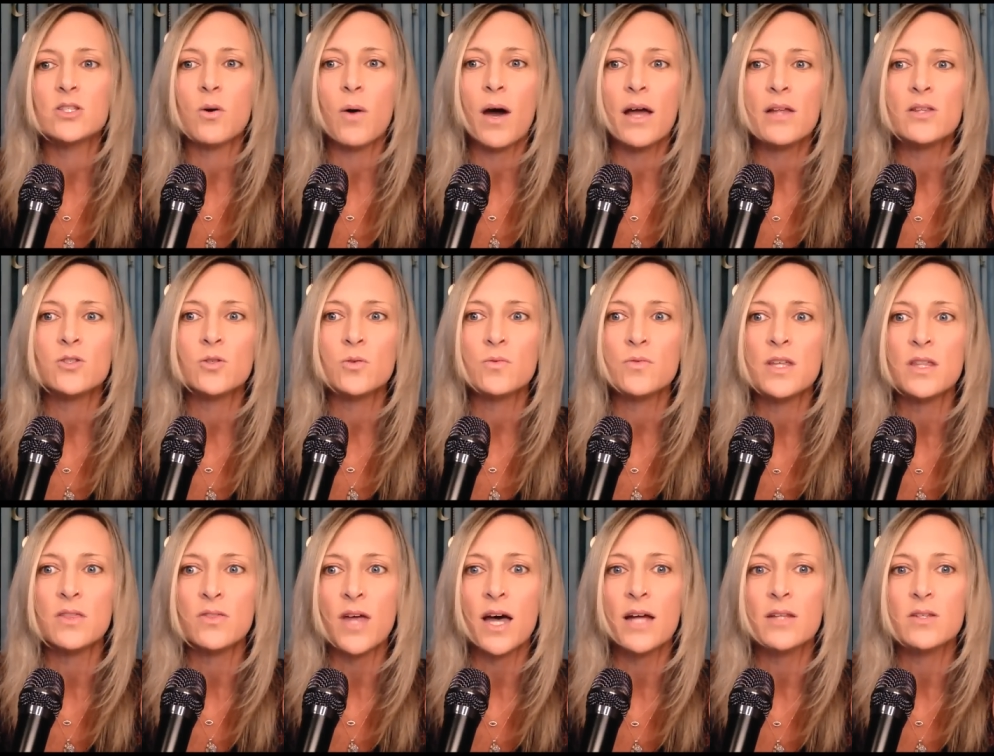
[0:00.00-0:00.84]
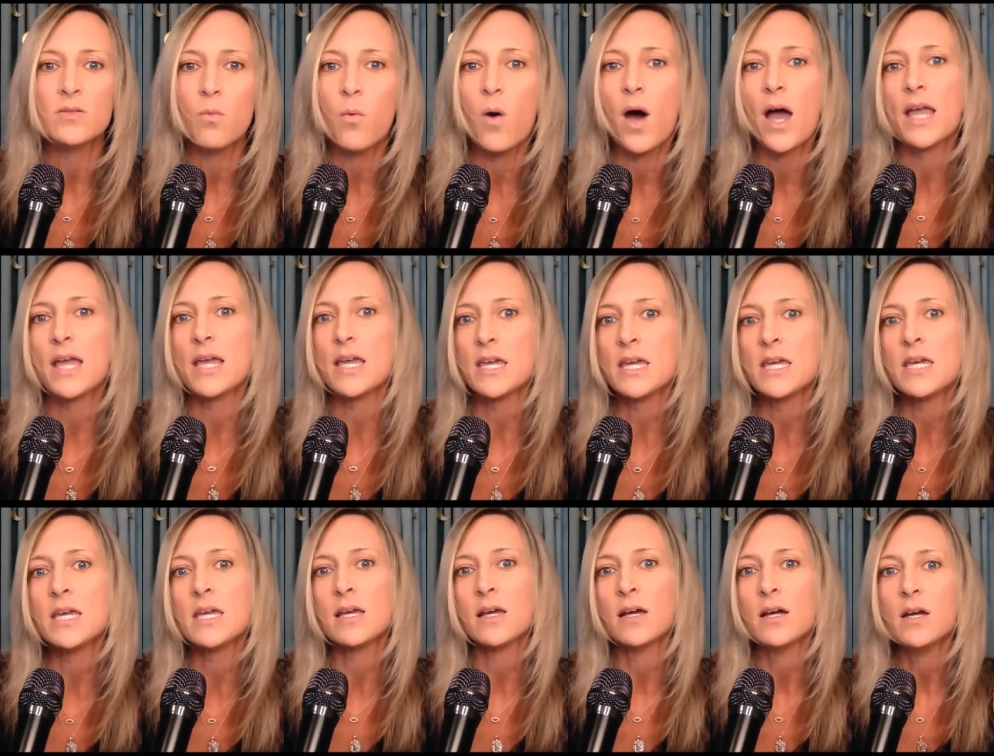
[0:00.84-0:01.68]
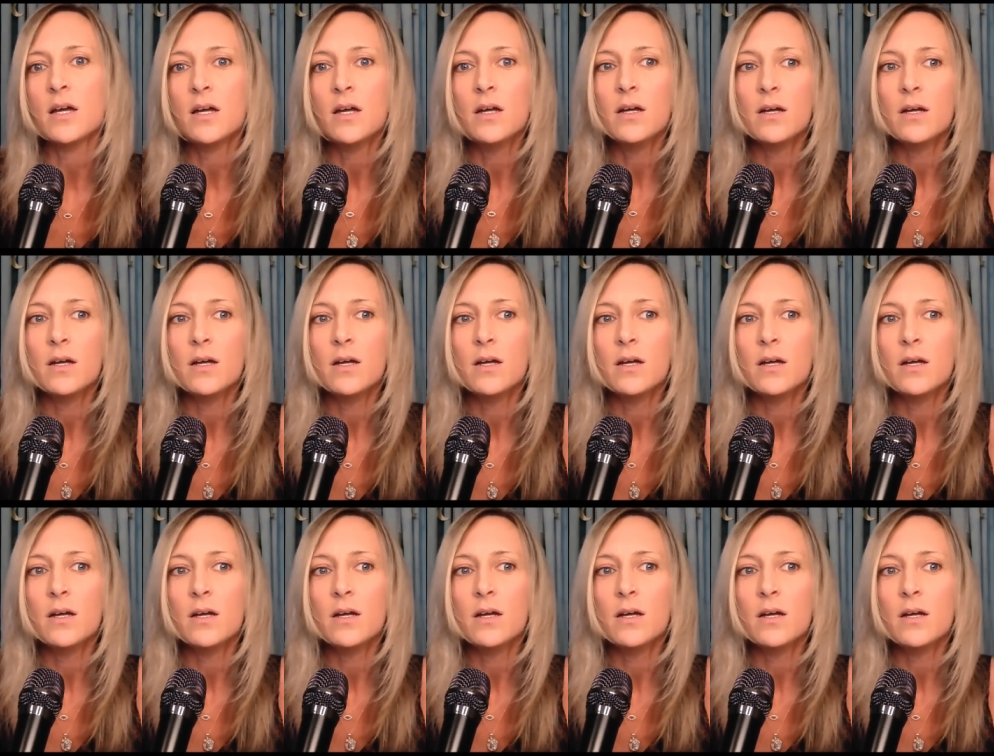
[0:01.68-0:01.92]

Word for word: So I do think that's why he